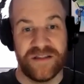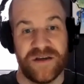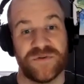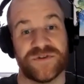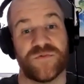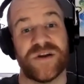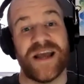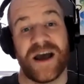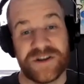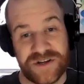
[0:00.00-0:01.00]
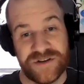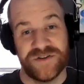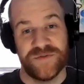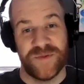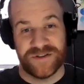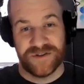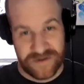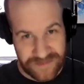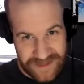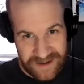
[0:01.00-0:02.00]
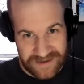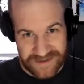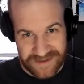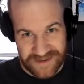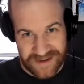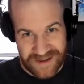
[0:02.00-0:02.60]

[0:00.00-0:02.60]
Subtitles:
that was a reaction to my circumstance.